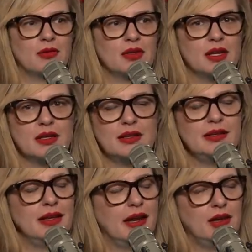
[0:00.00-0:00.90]
We're yeah, like, of course
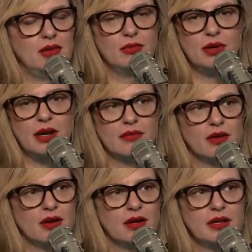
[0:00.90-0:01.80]
we yeah, complied. Dude,
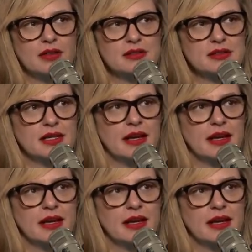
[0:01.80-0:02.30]
whatever. We got, we got the Here's the